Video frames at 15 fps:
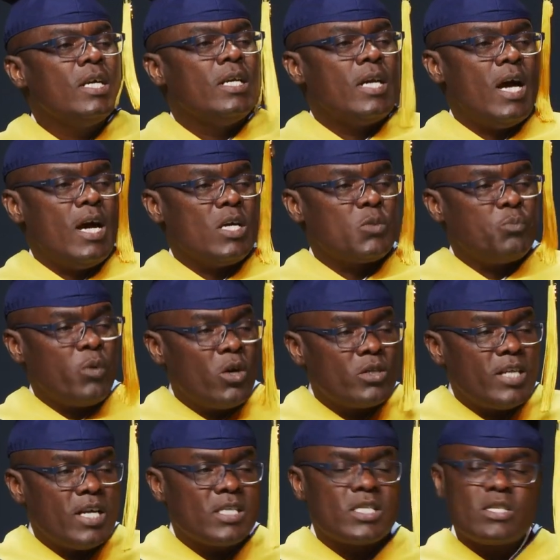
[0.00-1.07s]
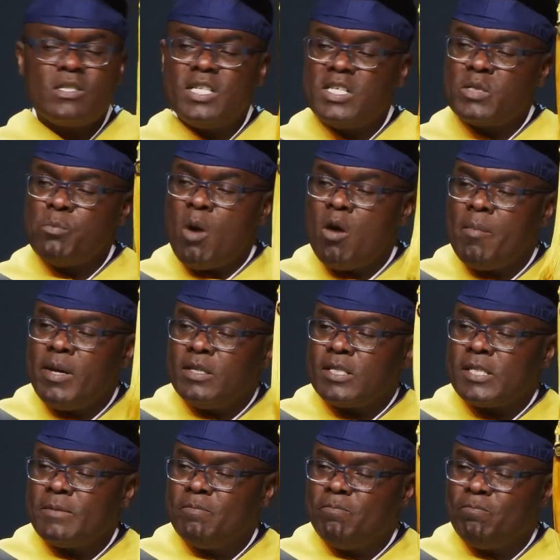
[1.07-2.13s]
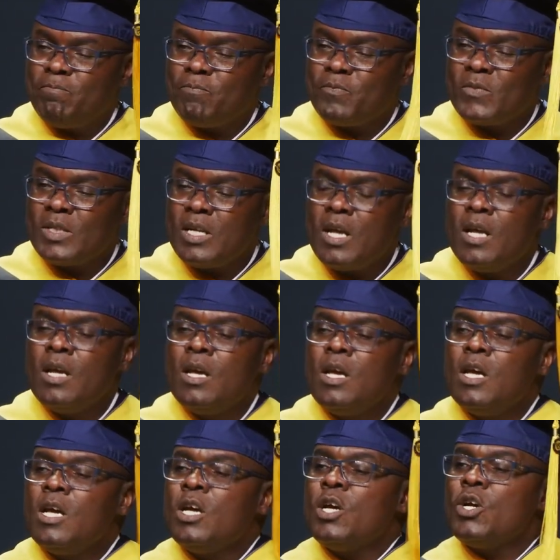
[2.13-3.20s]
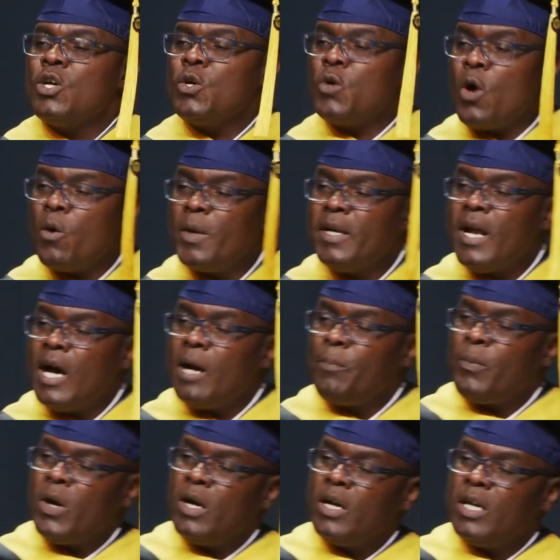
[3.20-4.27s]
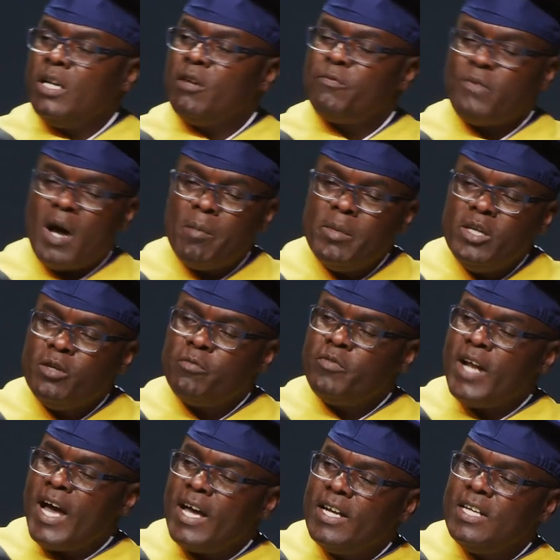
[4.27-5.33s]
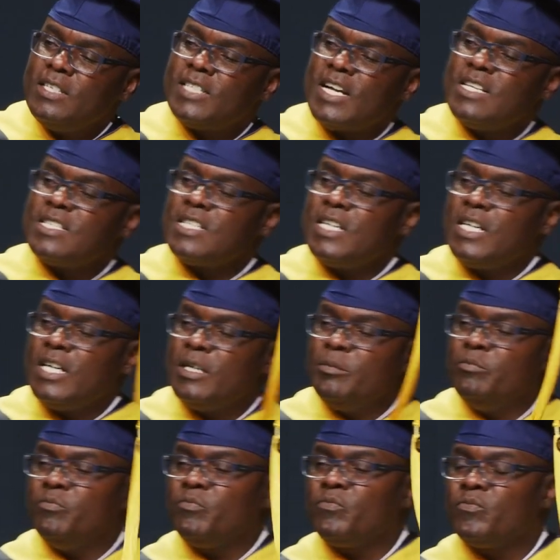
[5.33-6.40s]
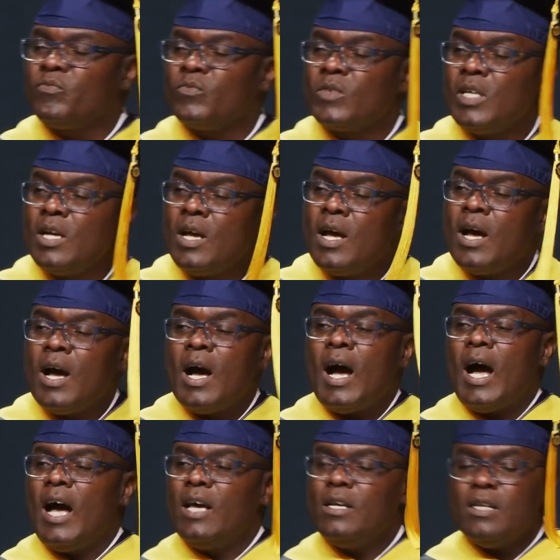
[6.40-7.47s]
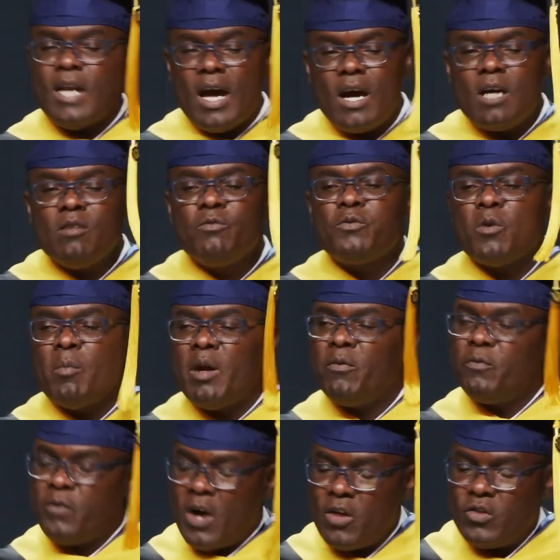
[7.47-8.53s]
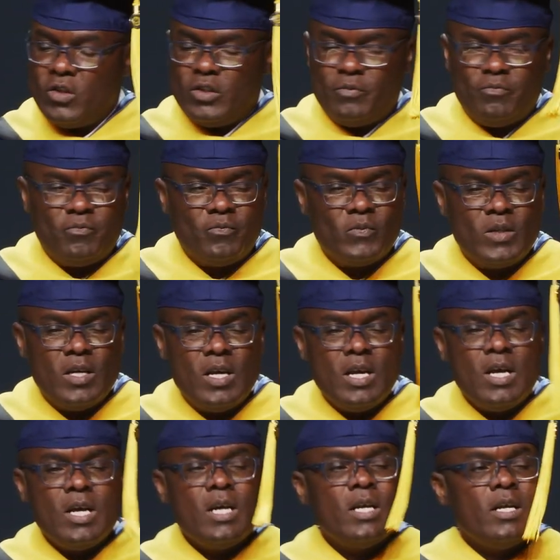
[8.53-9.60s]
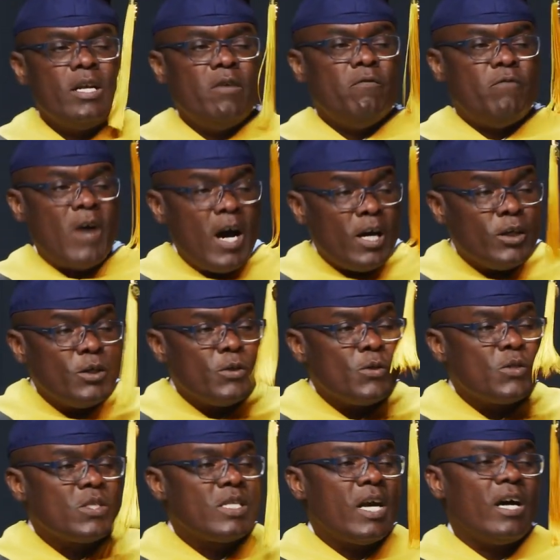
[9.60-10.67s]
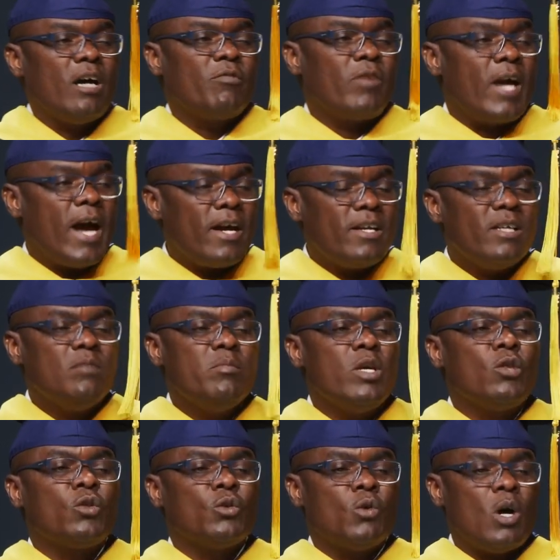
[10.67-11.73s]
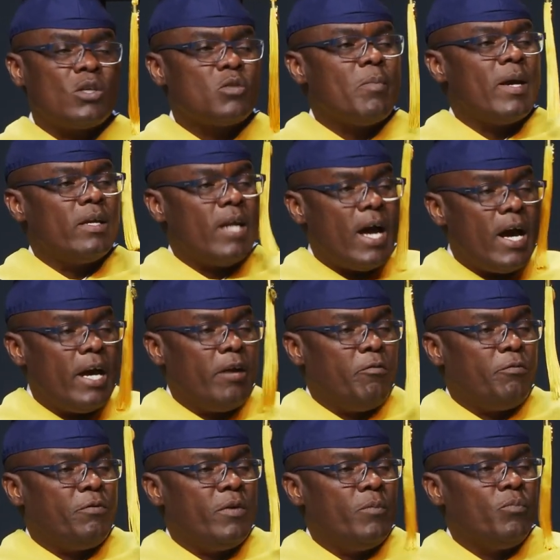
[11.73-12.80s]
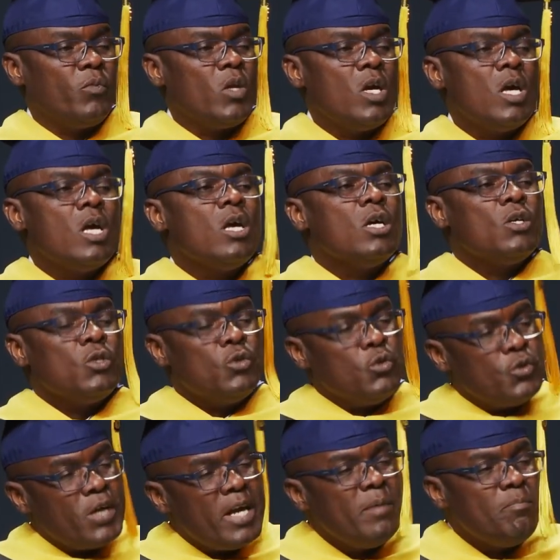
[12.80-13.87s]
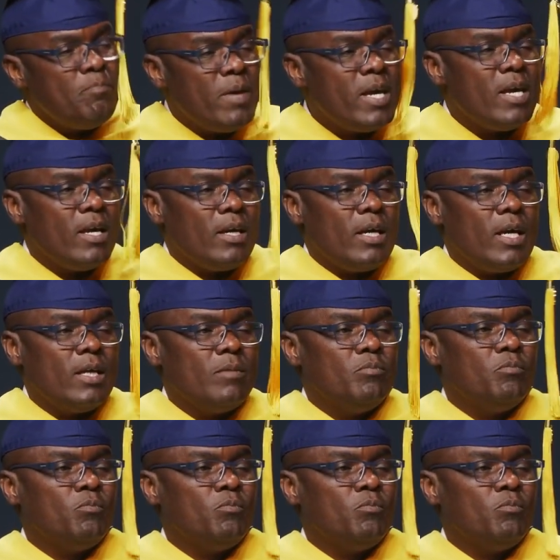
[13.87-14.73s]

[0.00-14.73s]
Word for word: that has brought us to this moment. Growing up in a family of nine in Tanzania, I learned from my father the values that have guided me throughout my life. Dream big,